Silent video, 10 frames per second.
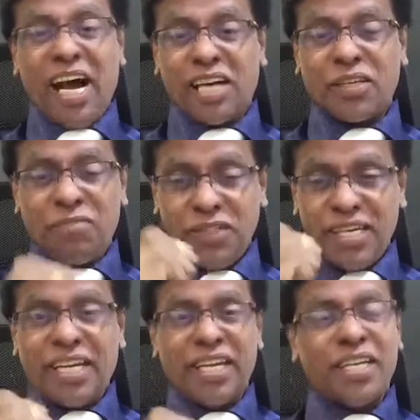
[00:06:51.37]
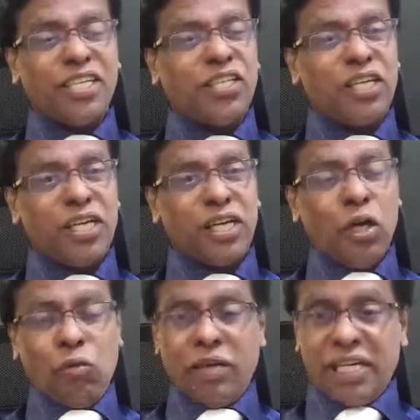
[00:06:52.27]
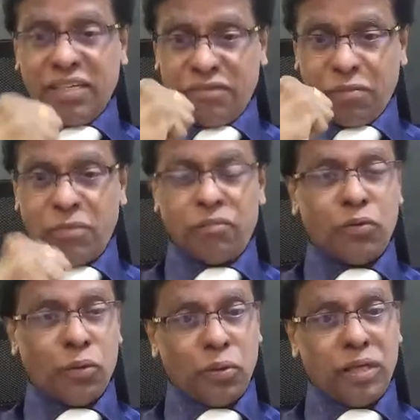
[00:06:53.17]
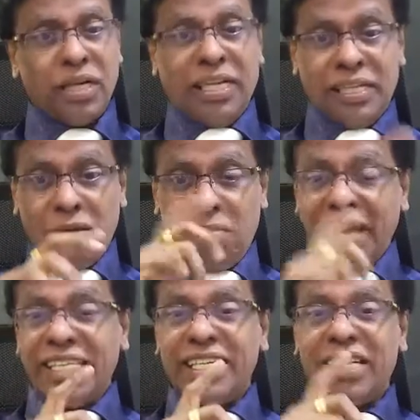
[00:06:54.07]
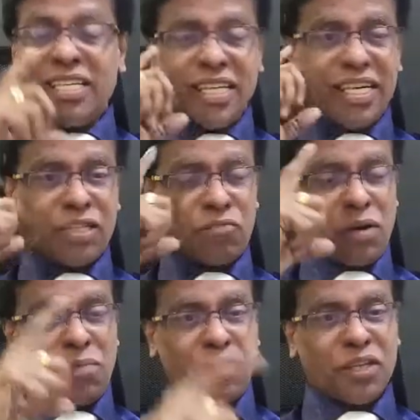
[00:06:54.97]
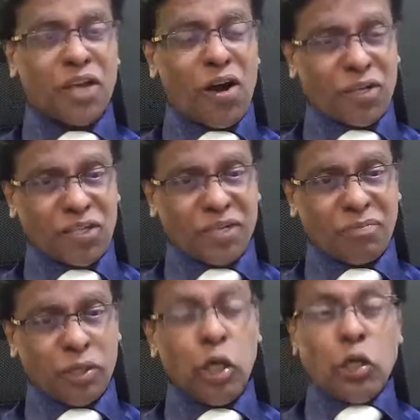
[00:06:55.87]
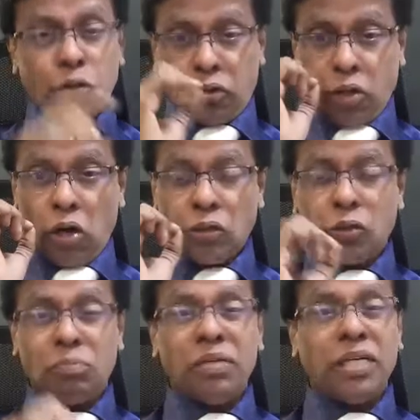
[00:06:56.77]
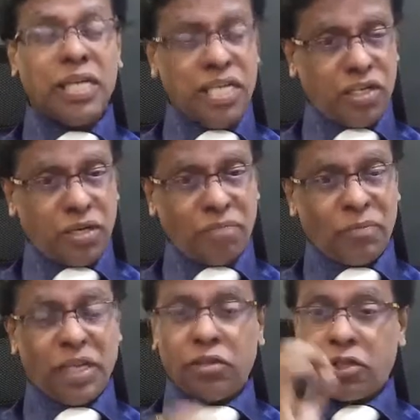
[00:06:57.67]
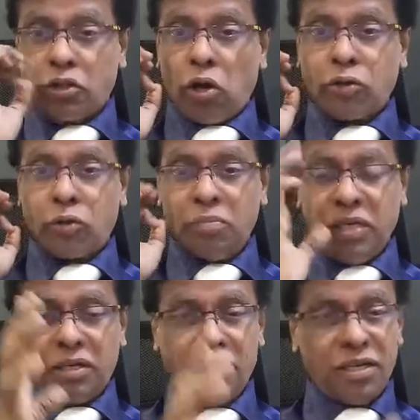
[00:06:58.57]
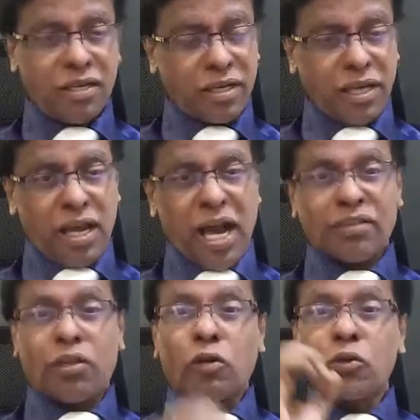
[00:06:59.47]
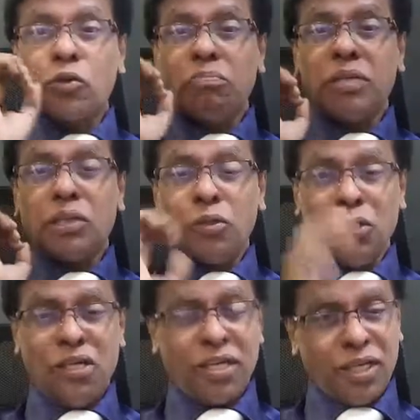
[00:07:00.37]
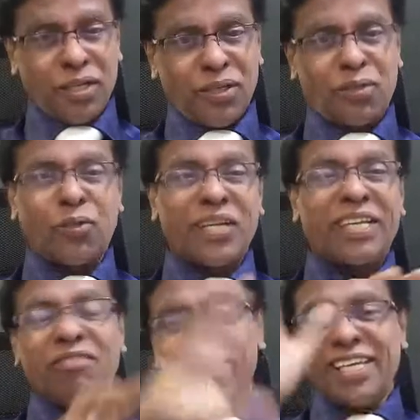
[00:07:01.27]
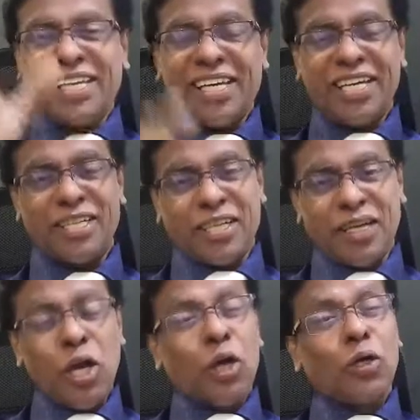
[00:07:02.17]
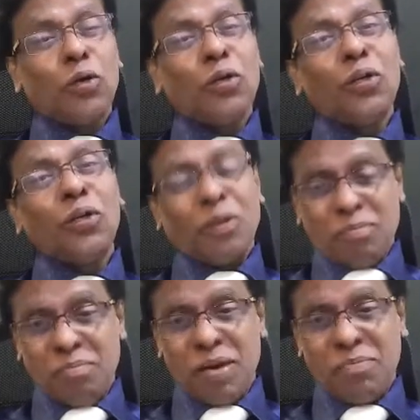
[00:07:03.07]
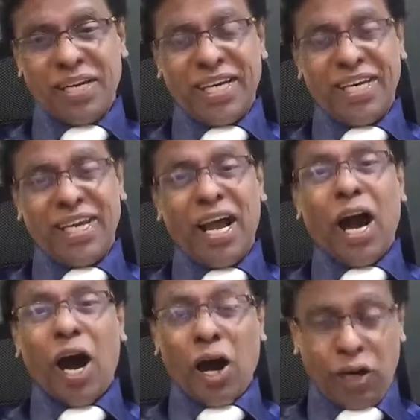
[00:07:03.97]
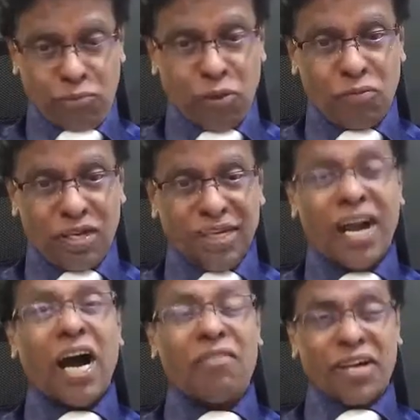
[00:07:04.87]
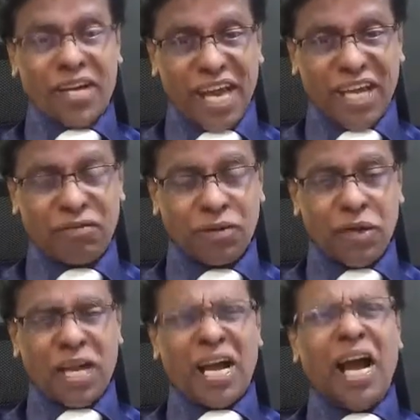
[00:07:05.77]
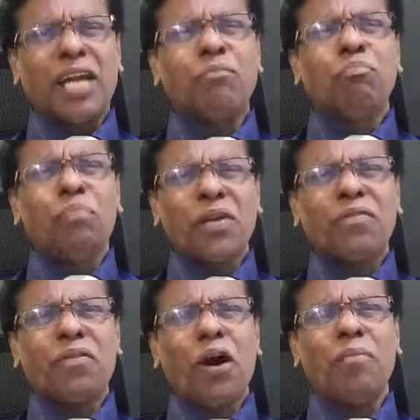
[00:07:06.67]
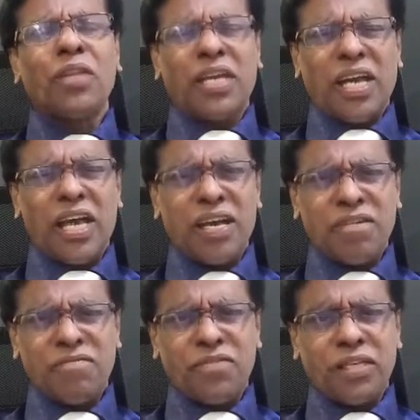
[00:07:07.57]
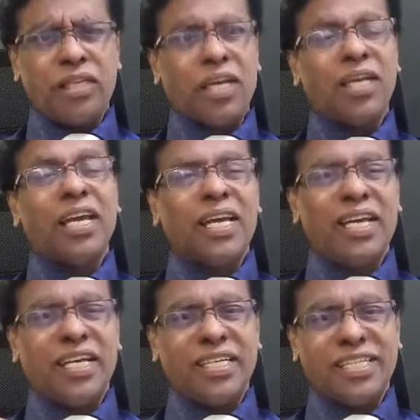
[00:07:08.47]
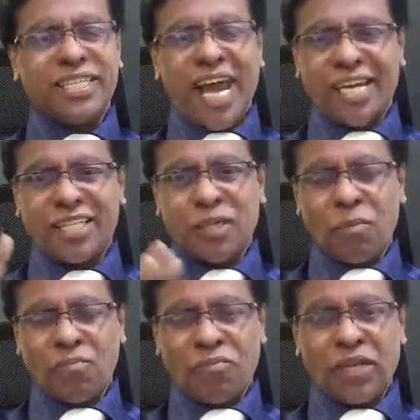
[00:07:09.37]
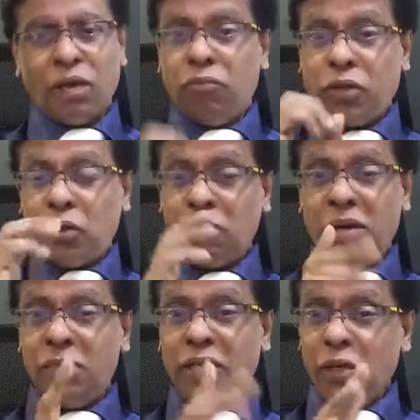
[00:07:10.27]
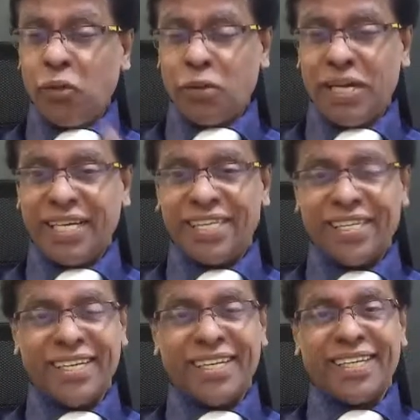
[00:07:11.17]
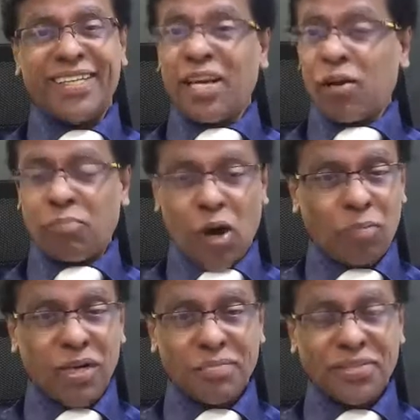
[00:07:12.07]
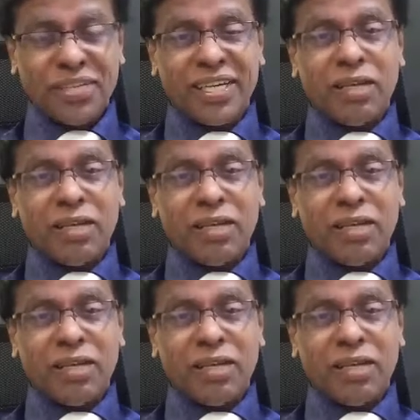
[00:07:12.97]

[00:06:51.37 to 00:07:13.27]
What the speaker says: As a physical energy we get from the food, the mind energy gets from our thought. So thought should be neat, the thought should be clear, and thought should be good, so that we can create a good memory all over our life and perform everything intact. Without memory, you know that there are problems.